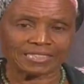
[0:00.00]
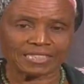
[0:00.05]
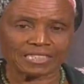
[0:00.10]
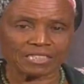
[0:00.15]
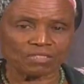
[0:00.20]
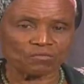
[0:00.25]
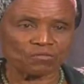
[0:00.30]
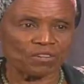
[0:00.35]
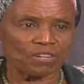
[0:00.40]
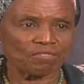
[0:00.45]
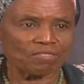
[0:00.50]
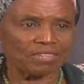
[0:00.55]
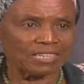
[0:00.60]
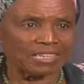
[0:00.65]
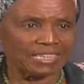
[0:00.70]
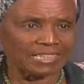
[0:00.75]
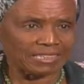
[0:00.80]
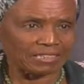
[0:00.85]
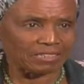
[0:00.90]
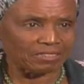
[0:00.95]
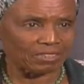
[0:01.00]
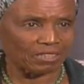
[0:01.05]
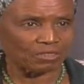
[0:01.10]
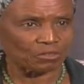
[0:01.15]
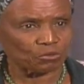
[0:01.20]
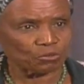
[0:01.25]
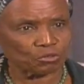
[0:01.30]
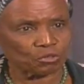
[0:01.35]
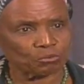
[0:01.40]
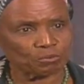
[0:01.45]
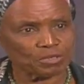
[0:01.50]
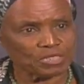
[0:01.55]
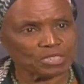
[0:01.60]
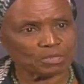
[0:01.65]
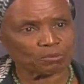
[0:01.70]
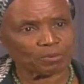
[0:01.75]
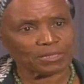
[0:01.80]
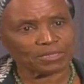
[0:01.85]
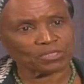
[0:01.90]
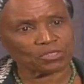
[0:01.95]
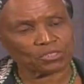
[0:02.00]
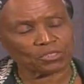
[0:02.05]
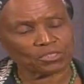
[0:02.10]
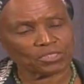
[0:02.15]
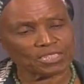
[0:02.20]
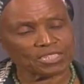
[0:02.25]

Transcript: And there's very little now to be spent on